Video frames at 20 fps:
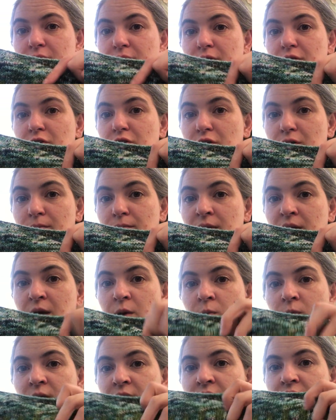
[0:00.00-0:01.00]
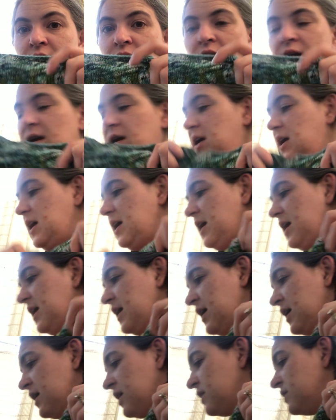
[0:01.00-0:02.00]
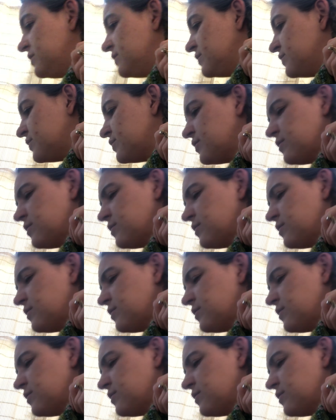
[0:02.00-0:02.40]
Your Mean One, and